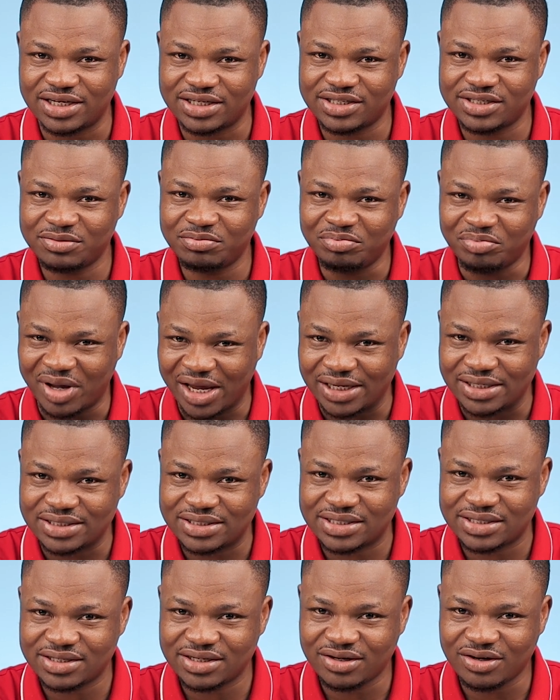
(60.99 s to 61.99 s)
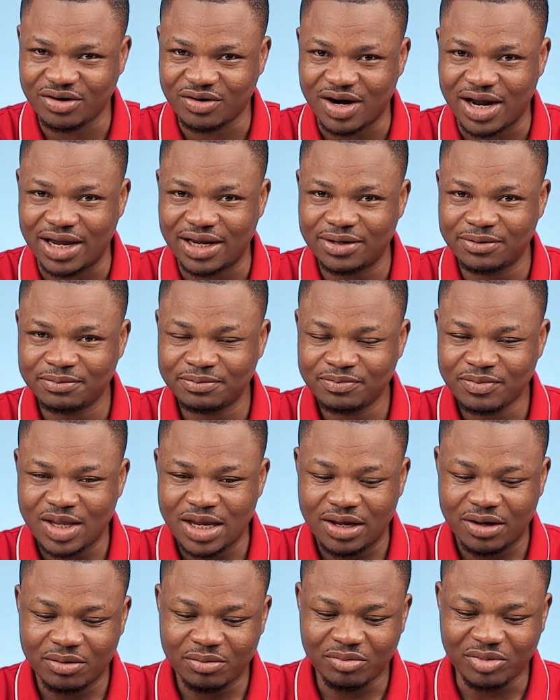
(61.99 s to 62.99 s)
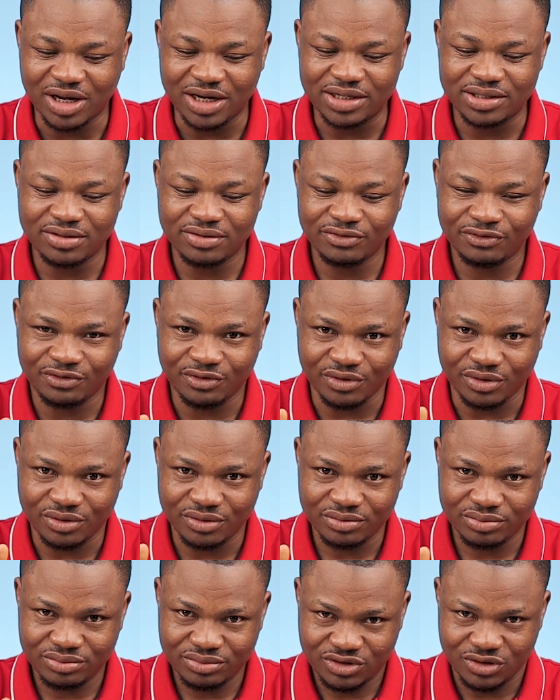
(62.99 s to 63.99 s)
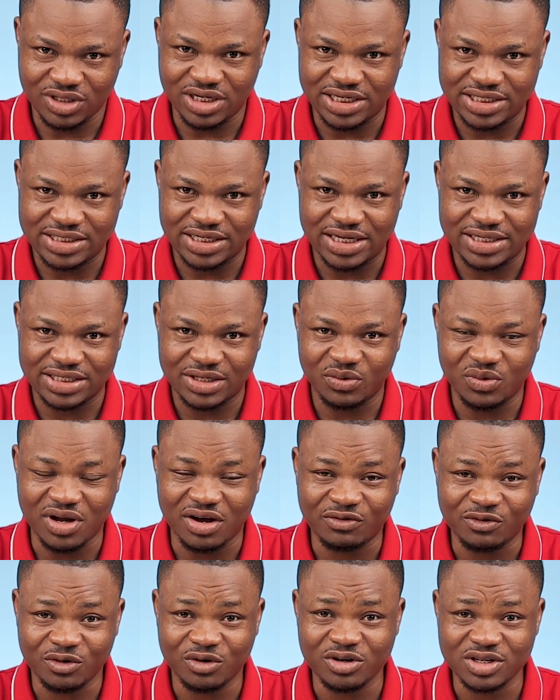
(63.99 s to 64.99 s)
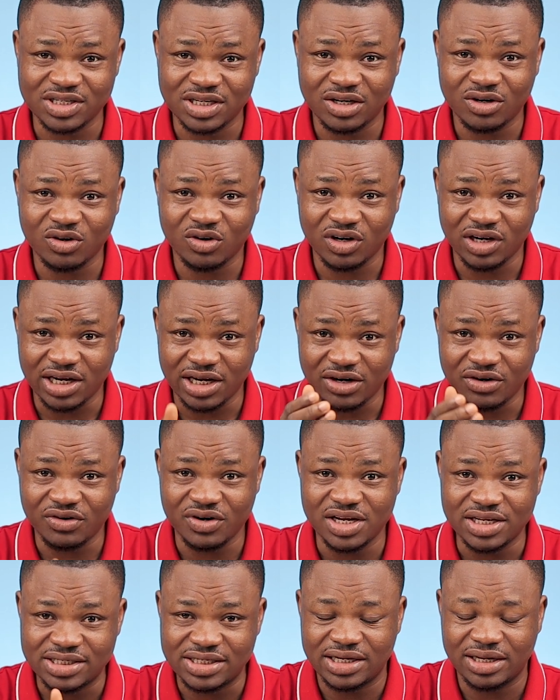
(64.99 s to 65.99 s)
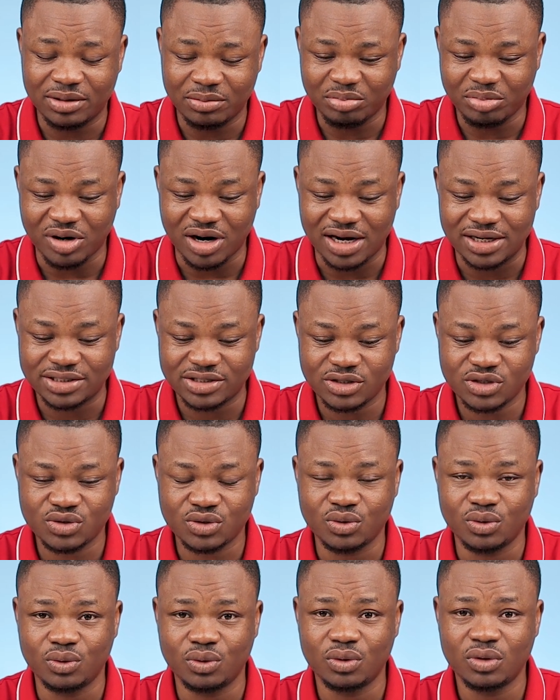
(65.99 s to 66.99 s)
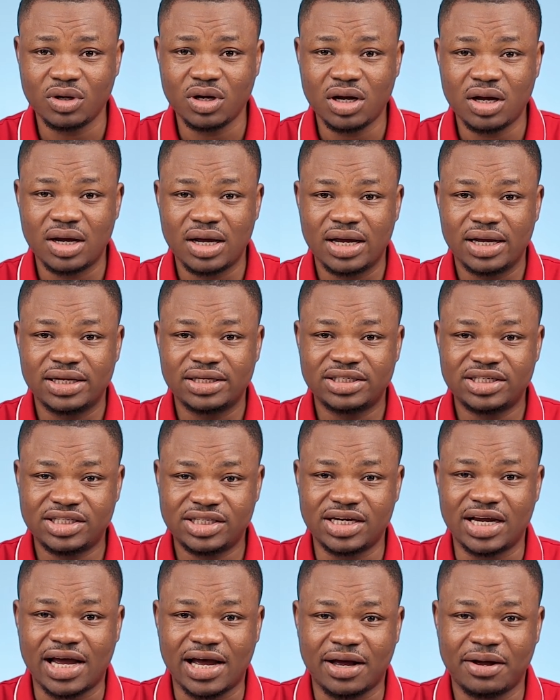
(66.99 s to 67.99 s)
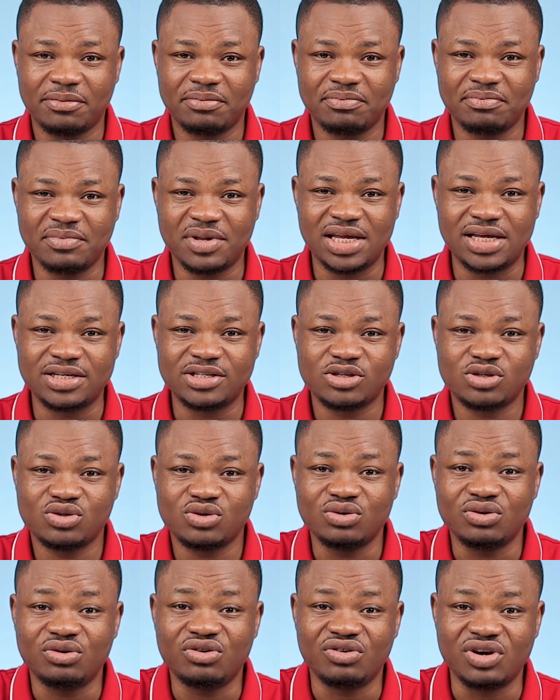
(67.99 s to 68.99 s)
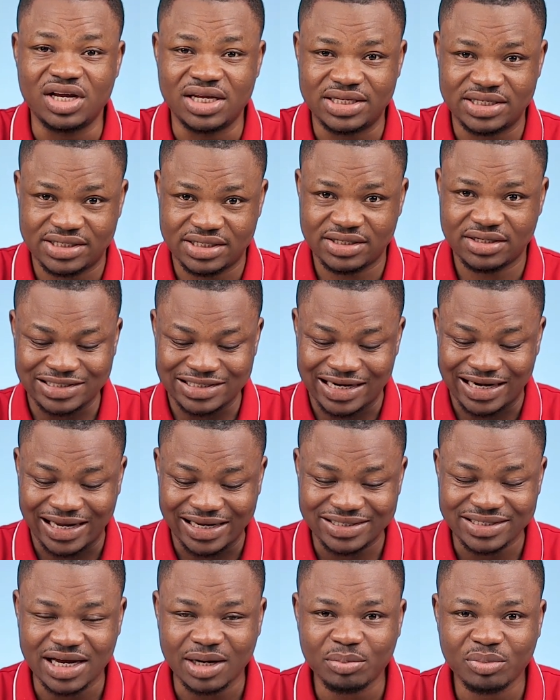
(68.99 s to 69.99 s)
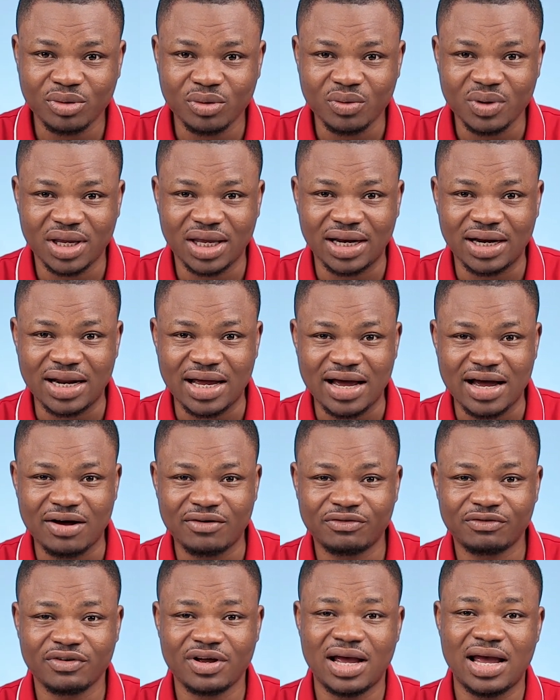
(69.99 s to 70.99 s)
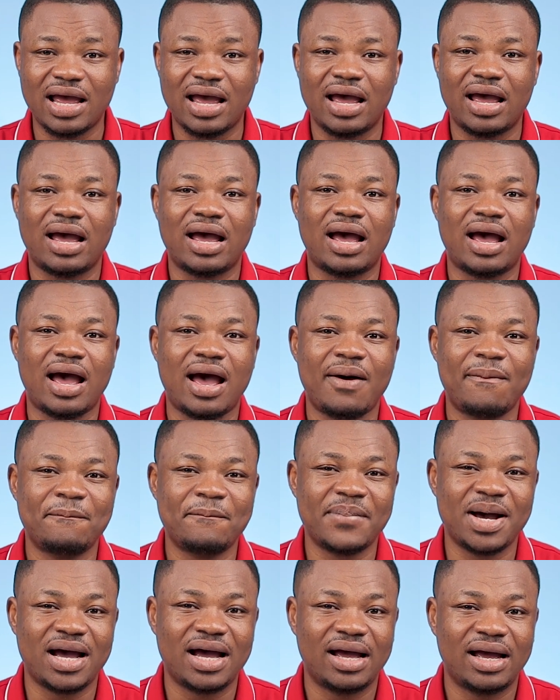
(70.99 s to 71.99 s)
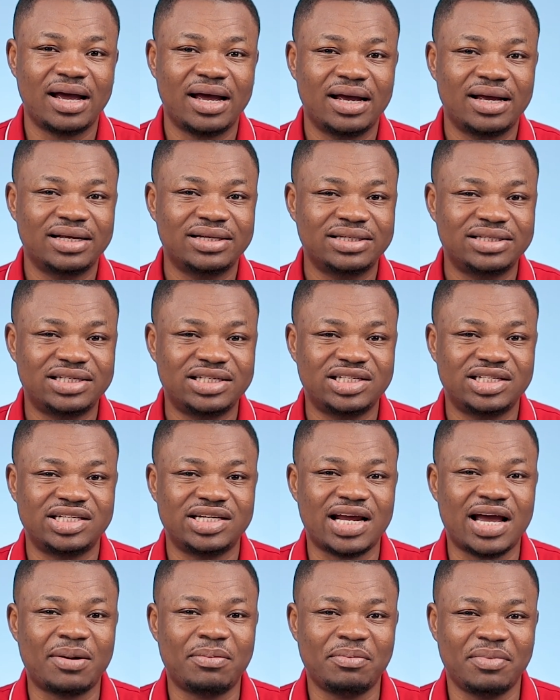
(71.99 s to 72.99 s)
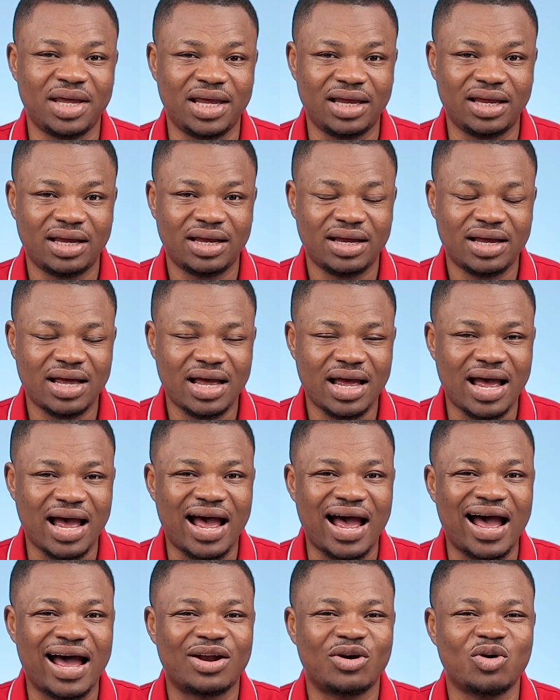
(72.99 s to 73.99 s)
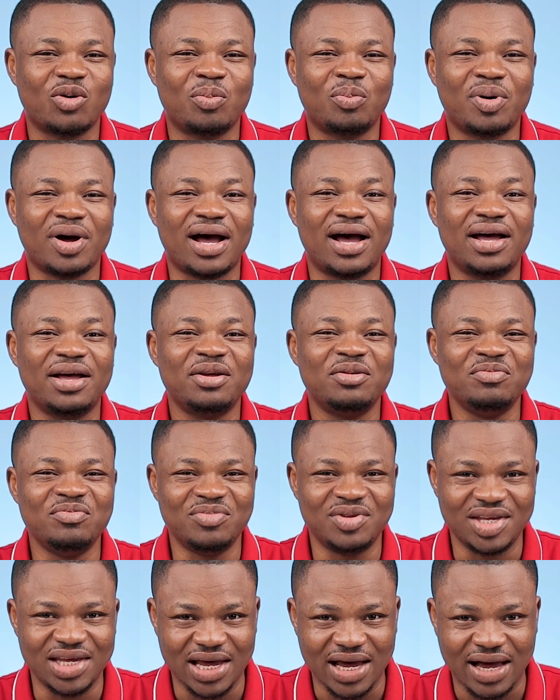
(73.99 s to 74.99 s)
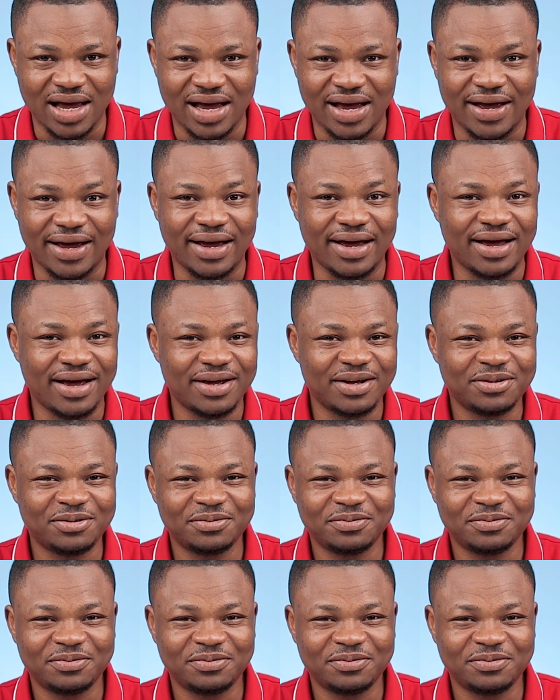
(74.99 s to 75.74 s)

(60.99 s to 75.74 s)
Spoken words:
it's bent, all right? But for today's lesson, we are focusing on the greeting part. So kyea means to greet. As an example, we can have ama kyea me anopa bia.